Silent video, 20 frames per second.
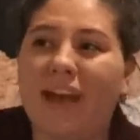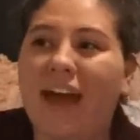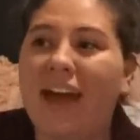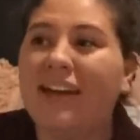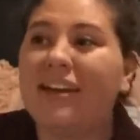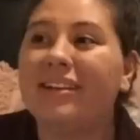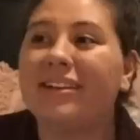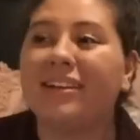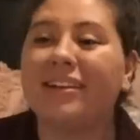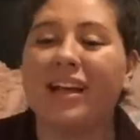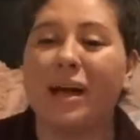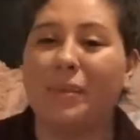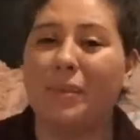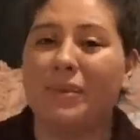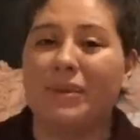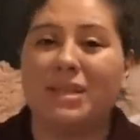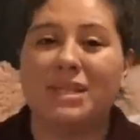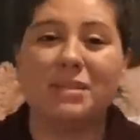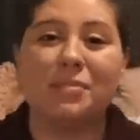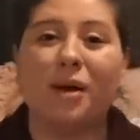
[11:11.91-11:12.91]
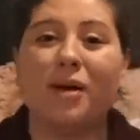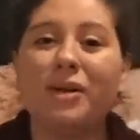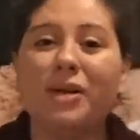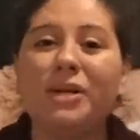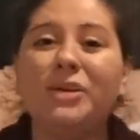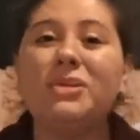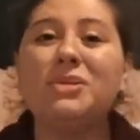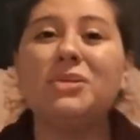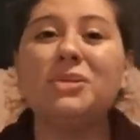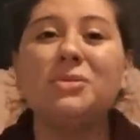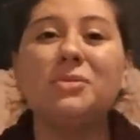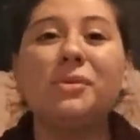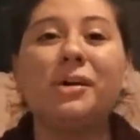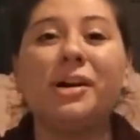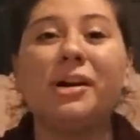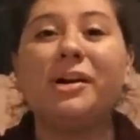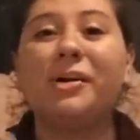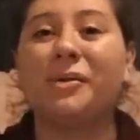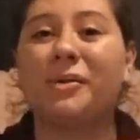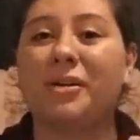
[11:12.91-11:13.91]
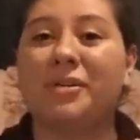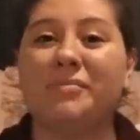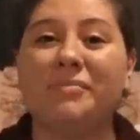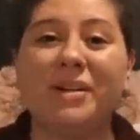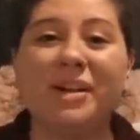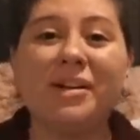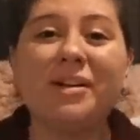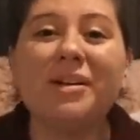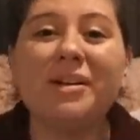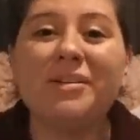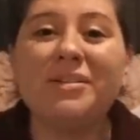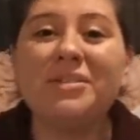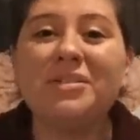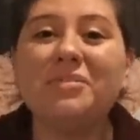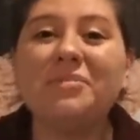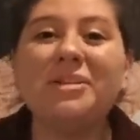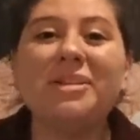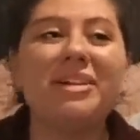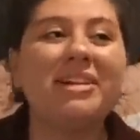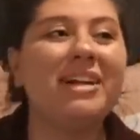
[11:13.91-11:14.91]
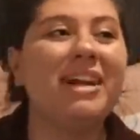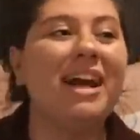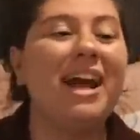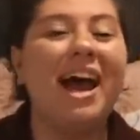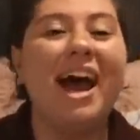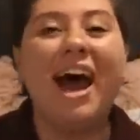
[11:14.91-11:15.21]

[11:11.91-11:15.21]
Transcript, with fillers: I could collab with a smaller YouTuber or a bigger YouTuber.